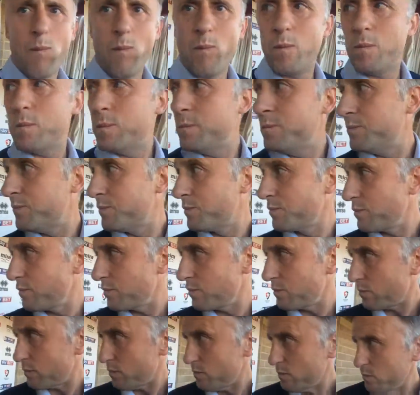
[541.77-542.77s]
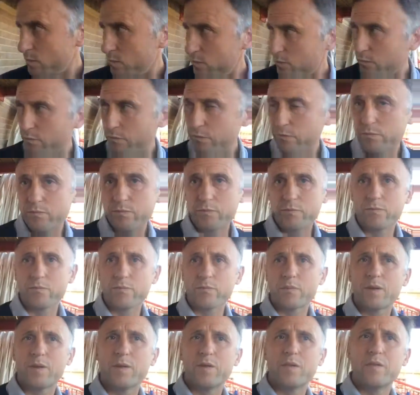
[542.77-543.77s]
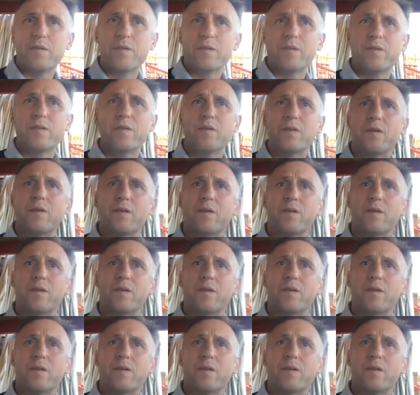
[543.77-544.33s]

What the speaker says: Well, you went up to Fleetwood 1-2-0,